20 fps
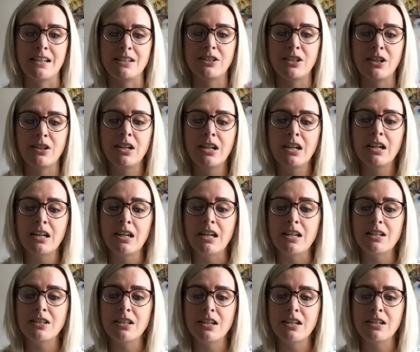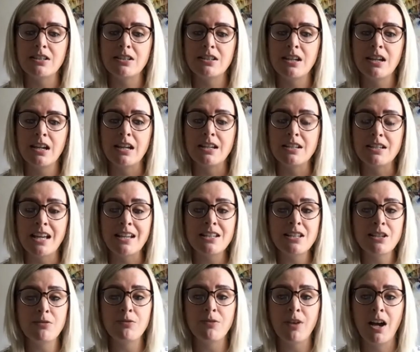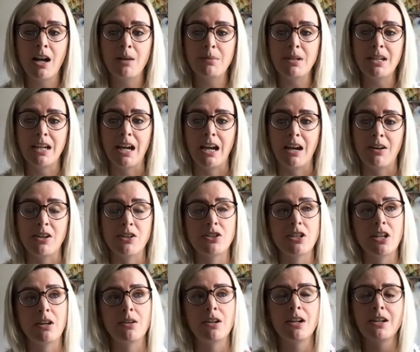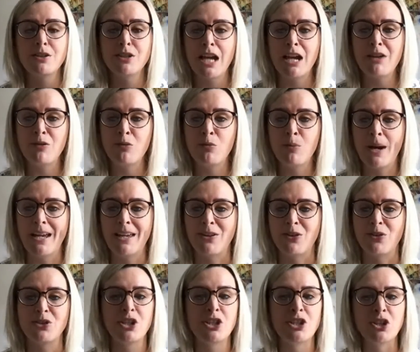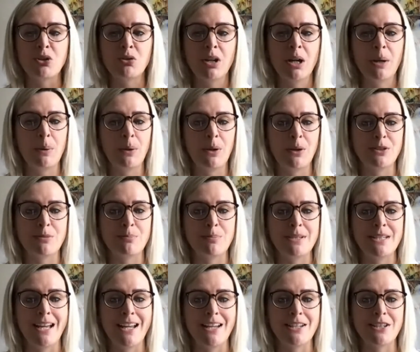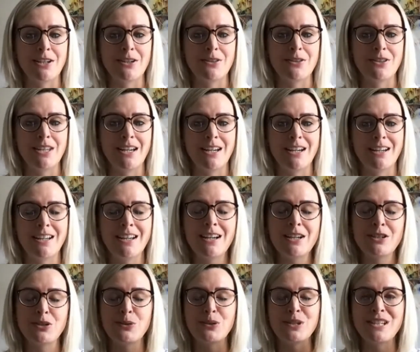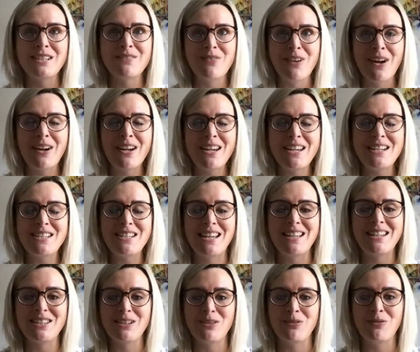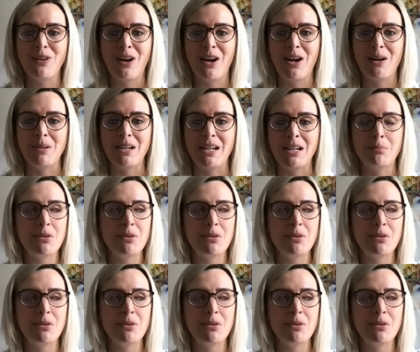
So it's intensive farming areas. So say for Wales, you grow a lot of potatoes there. So there's very intensive farming.